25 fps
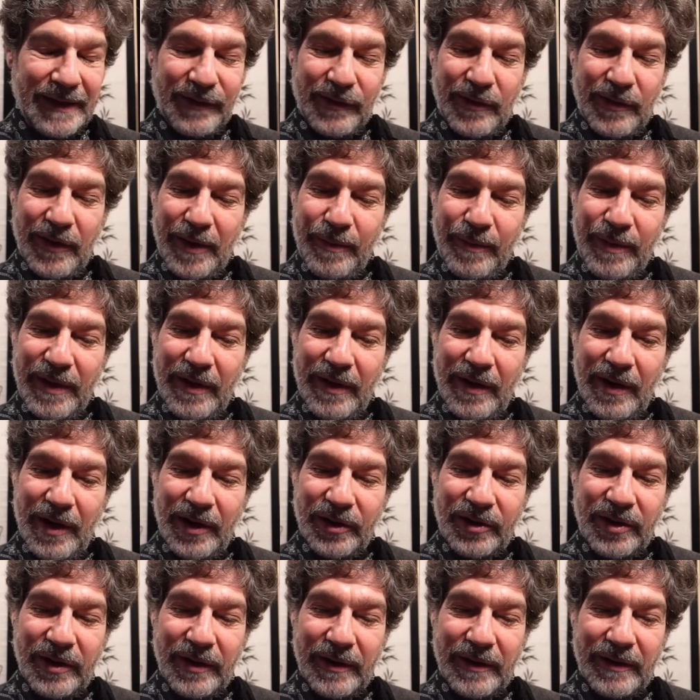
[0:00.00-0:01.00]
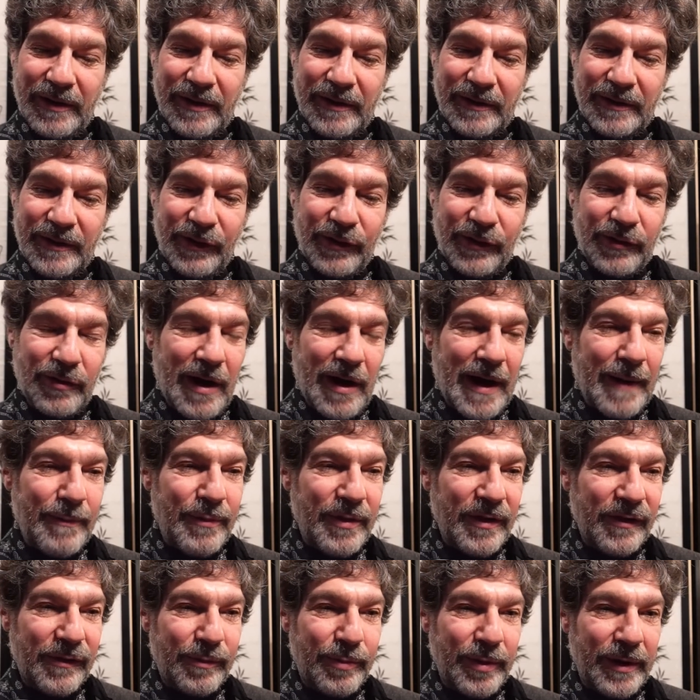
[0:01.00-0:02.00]
going to be hard to describe
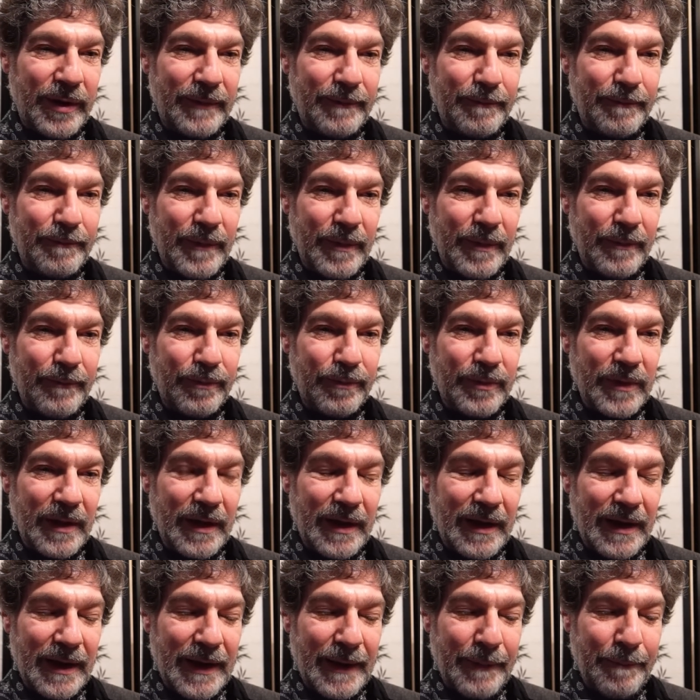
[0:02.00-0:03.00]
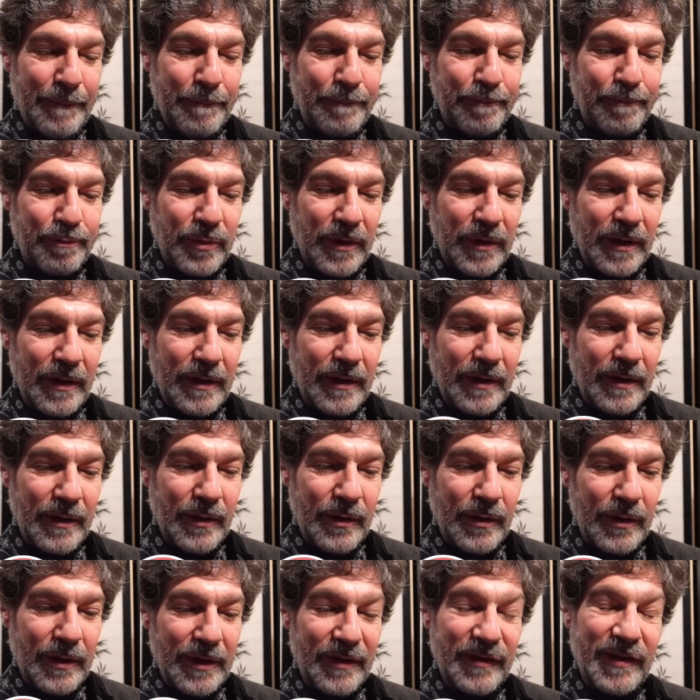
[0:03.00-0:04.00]
this, but
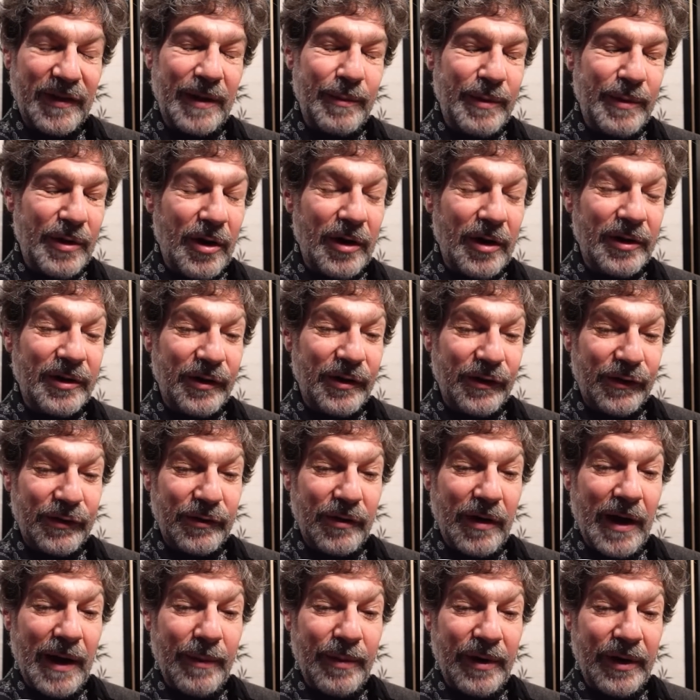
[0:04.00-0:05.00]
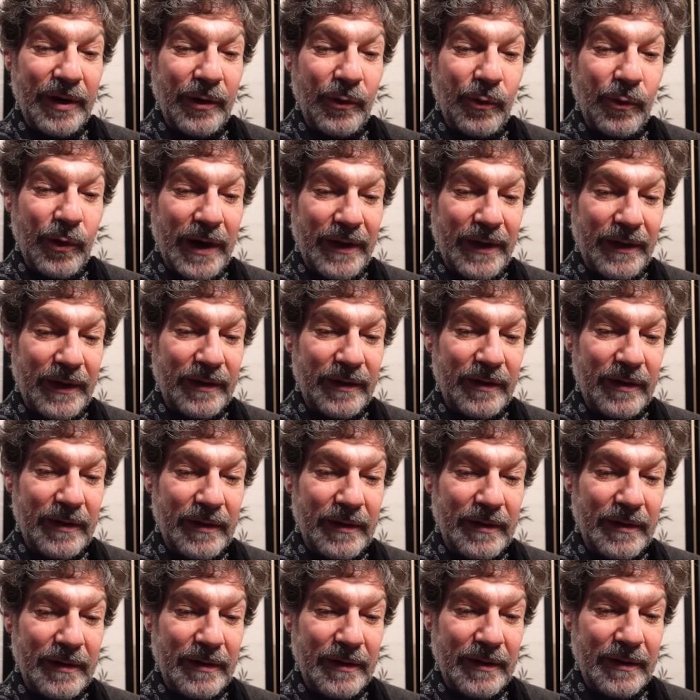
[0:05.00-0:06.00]
it's going to be hard to describe it in a way that
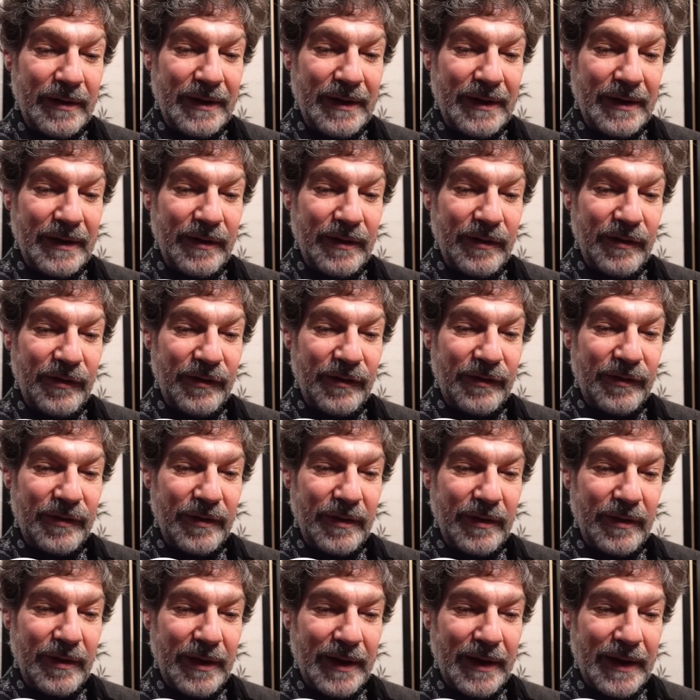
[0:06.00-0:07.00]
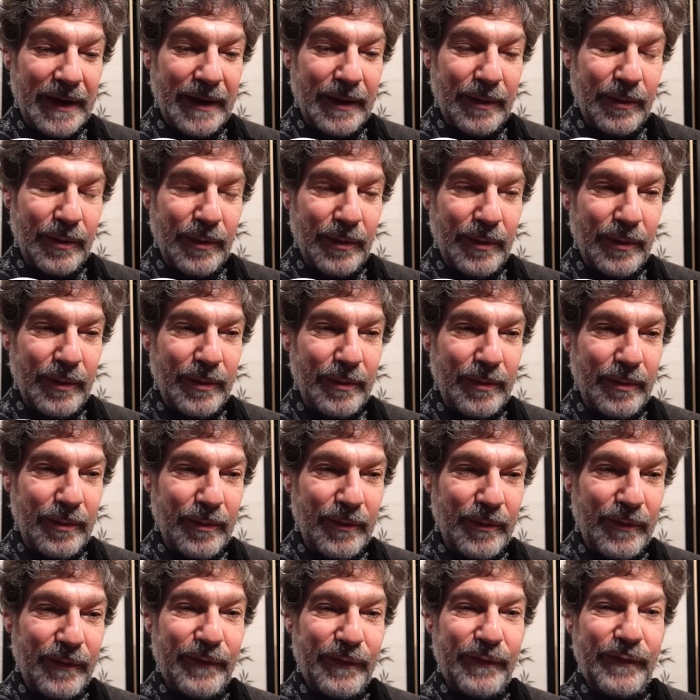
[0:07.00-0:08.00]
is
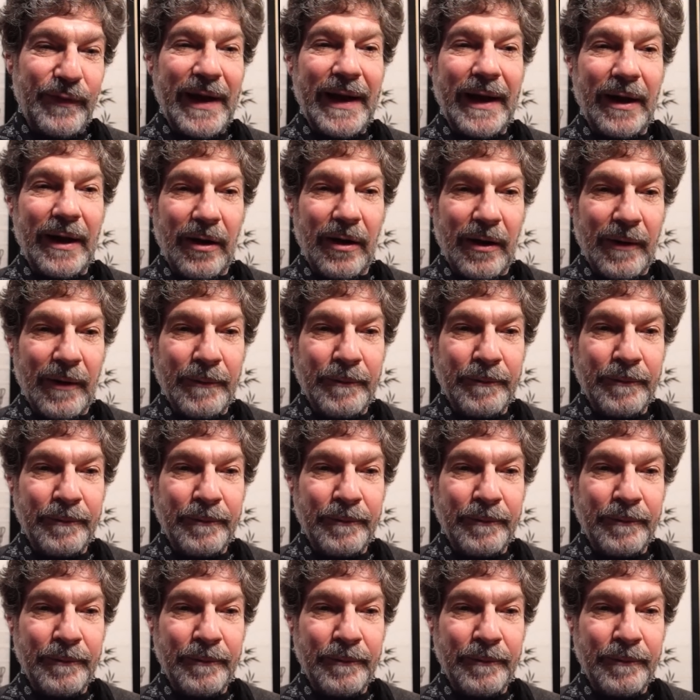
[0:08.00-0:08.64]
fair,